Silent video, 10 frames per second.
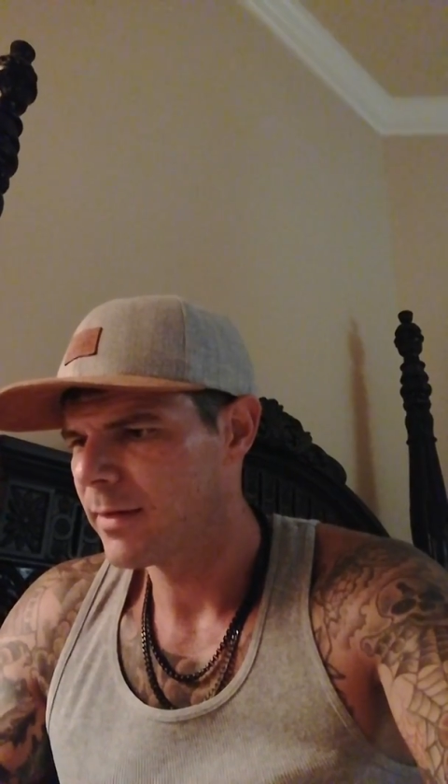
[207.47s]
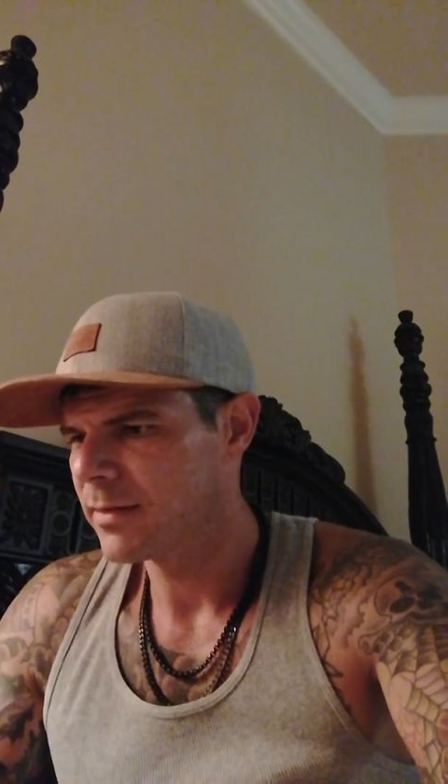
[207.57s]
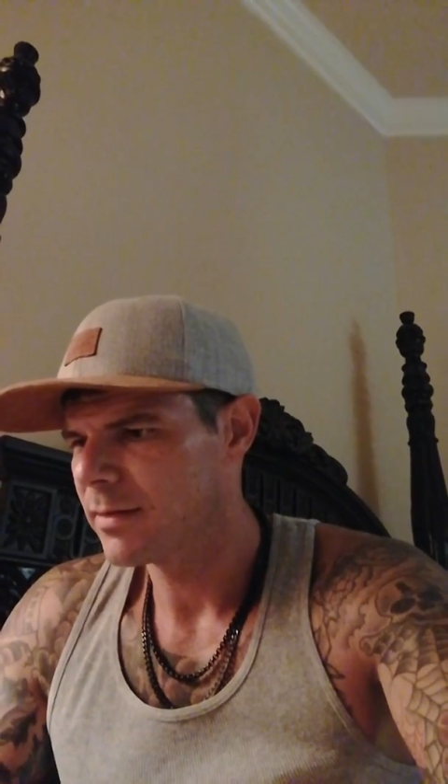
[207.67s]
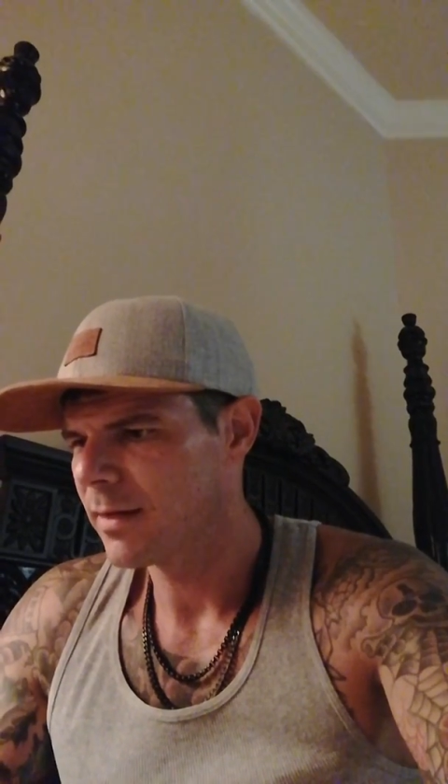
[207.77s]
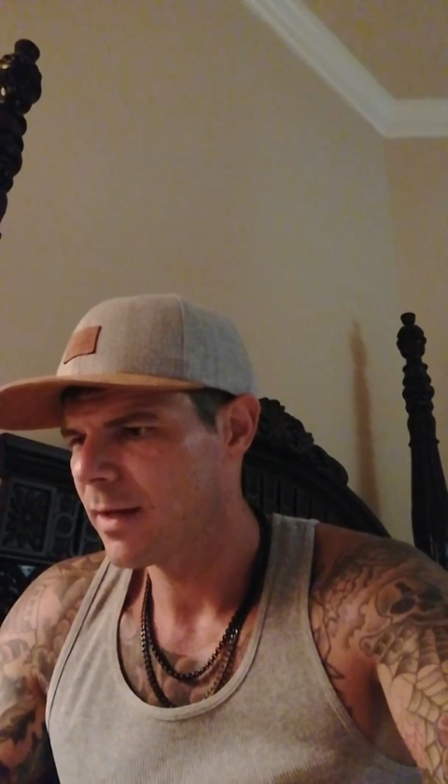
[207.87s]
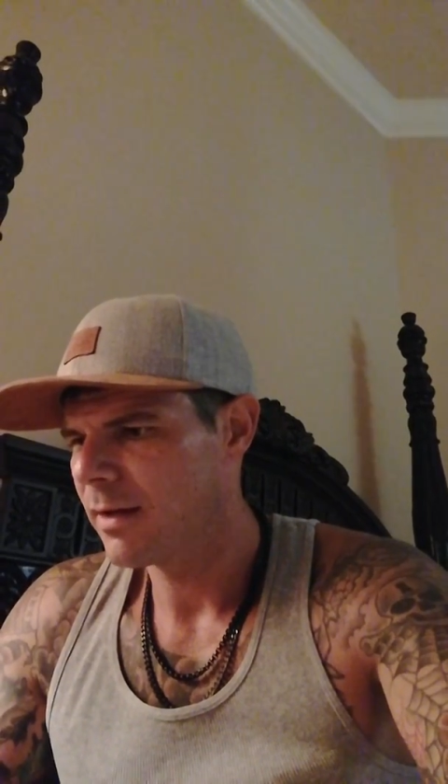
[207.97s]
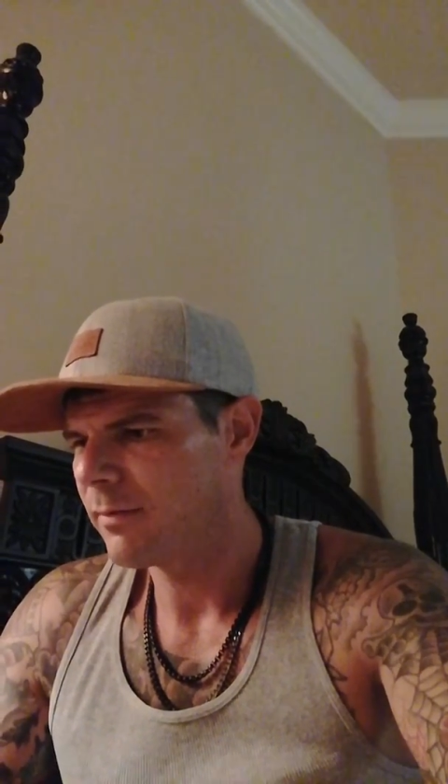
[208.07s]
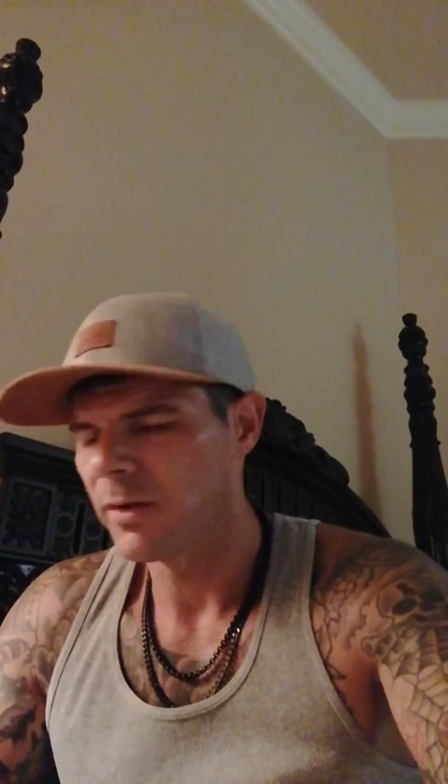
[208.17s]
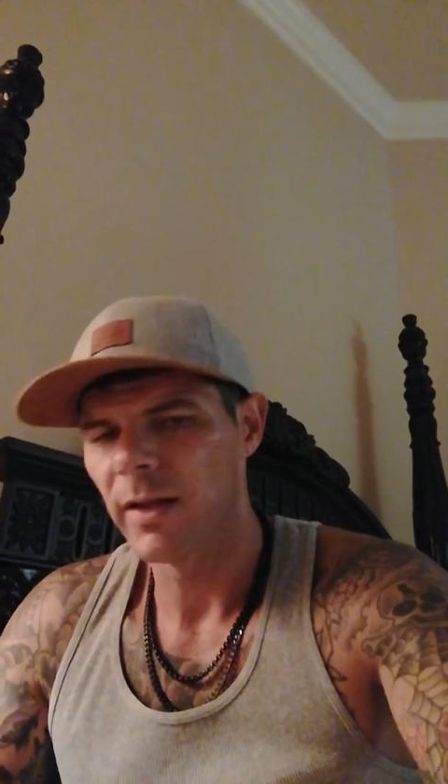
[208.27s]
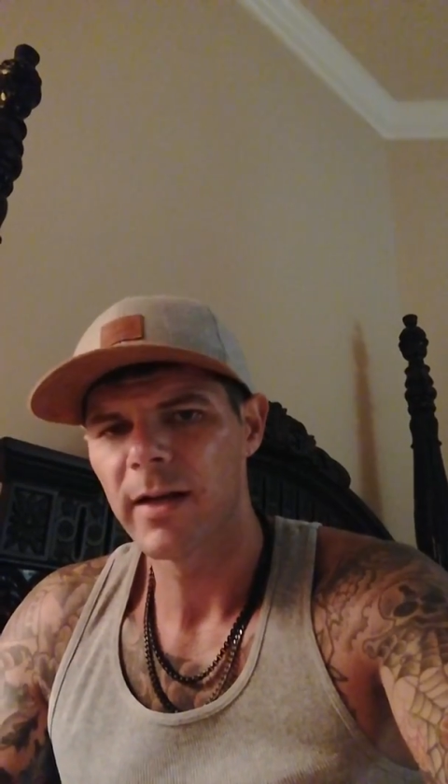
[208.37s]
this
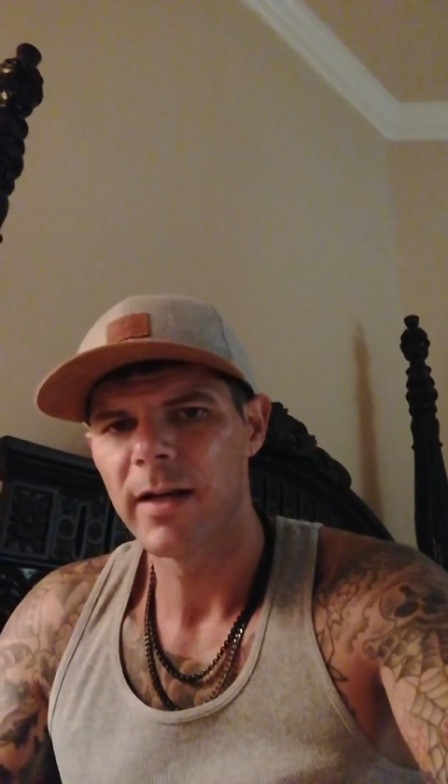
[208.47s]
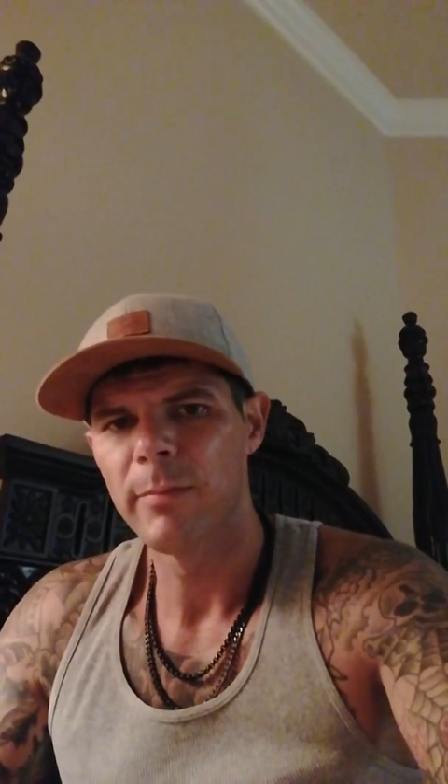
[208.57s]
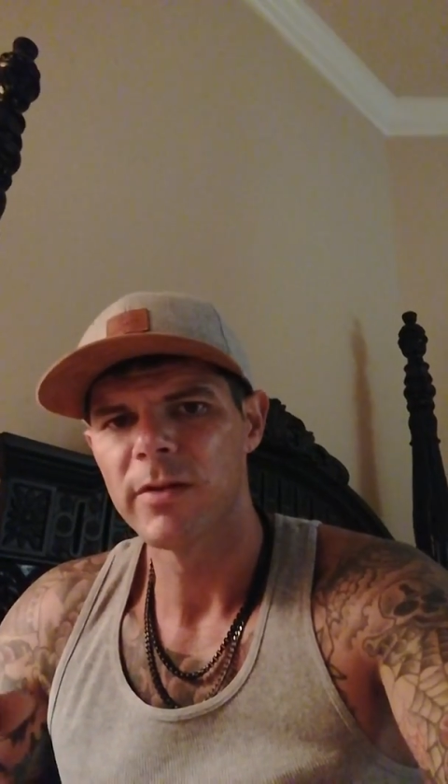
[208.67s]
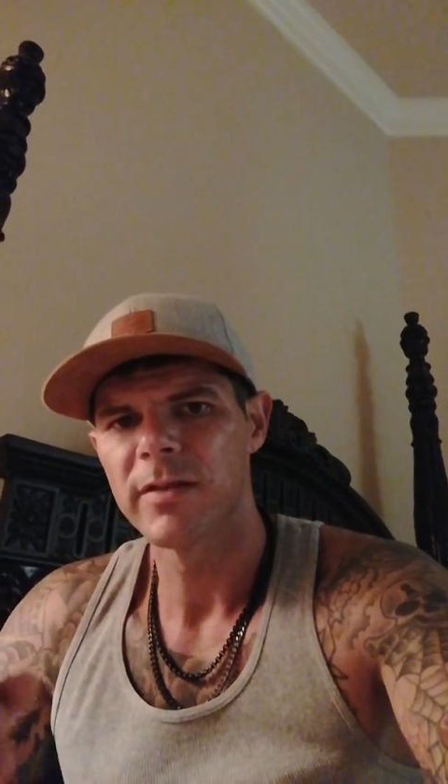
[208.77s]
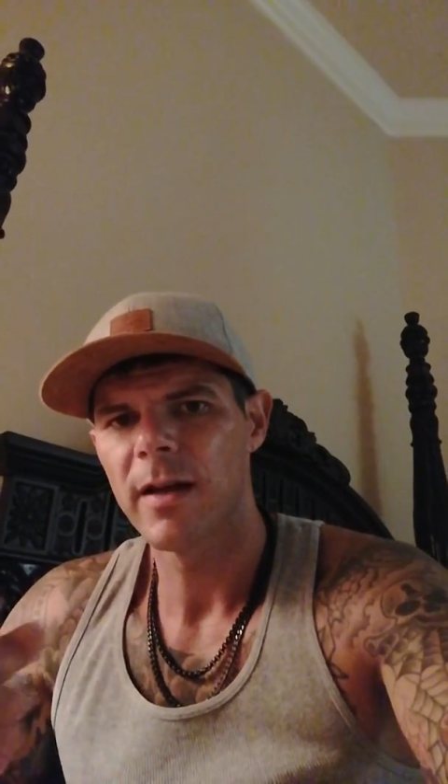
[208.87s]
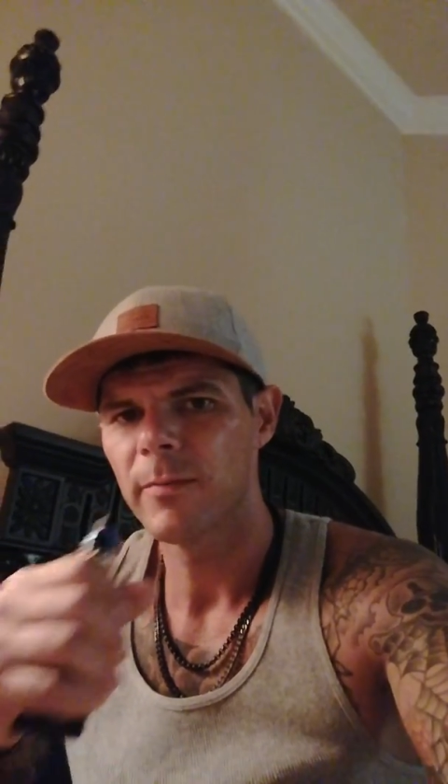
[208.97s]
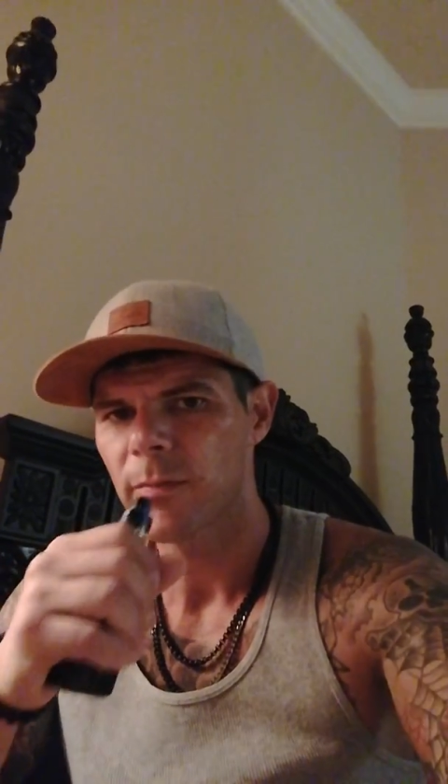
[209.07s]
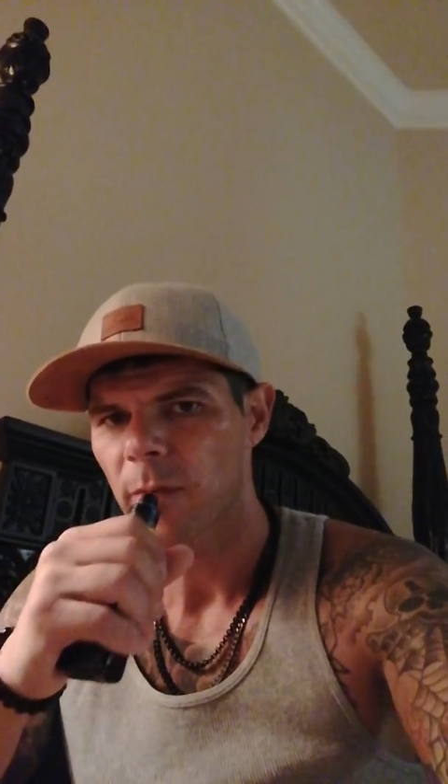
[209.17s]
Valyrian puts out.